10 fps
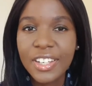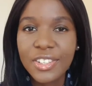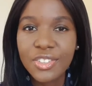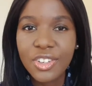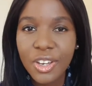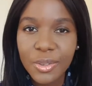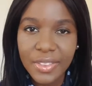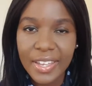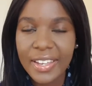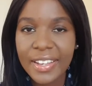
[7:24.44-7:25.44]
you go
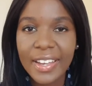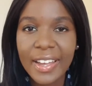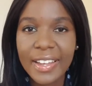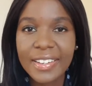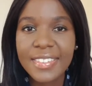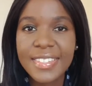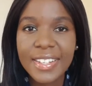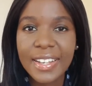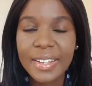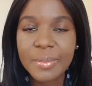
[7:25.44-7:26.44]
there and,
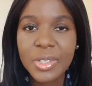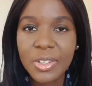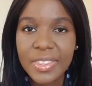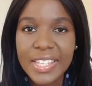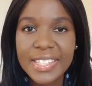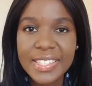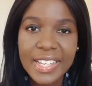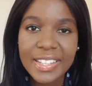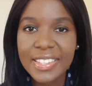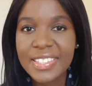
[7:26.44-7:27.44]
um, you know, they
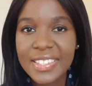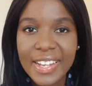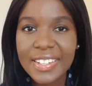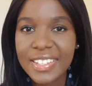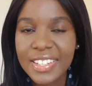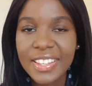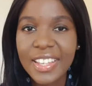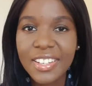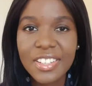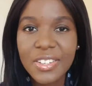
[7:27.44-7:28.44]
set the standard and
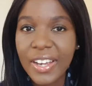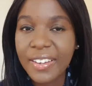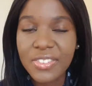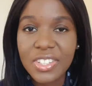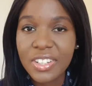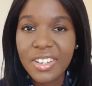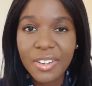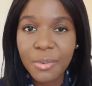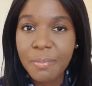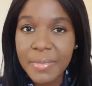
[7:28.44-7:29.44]
then you have
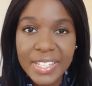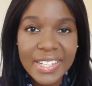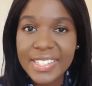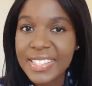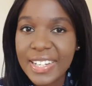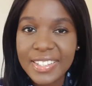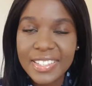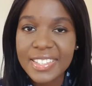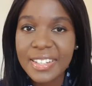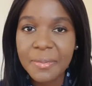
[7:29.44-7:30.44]
to meet that
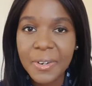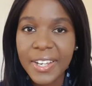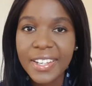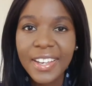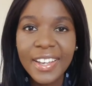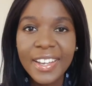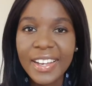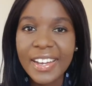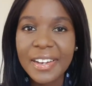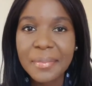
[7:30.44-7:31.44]
standard some way.
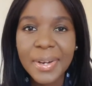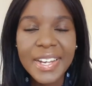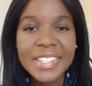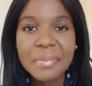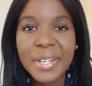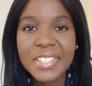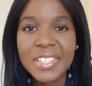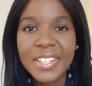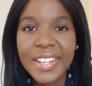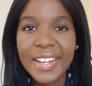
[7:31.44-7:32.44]
Um, I'd
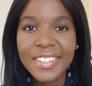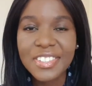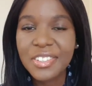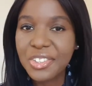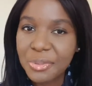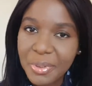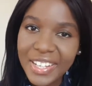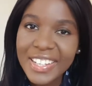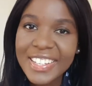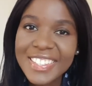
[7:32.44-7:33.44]
imagine that, you know, you'd
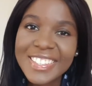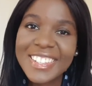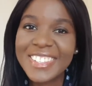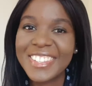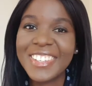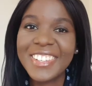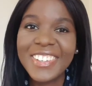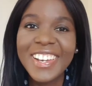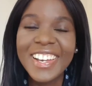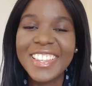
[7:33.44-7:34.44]
be eased
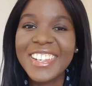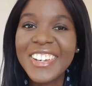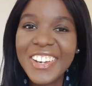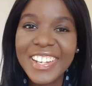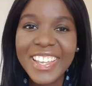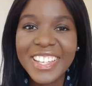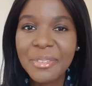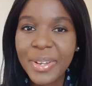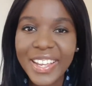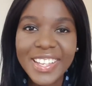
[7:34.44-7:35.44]
into the learning,
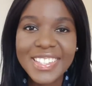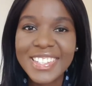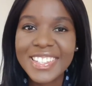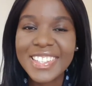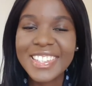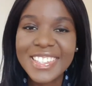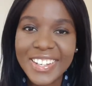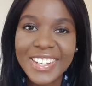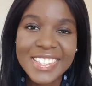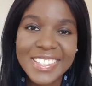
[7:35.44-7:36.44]
you'd be eased into the
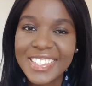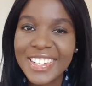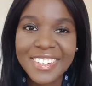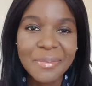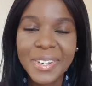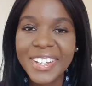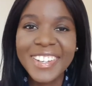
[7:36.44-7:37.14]
science and stuff, but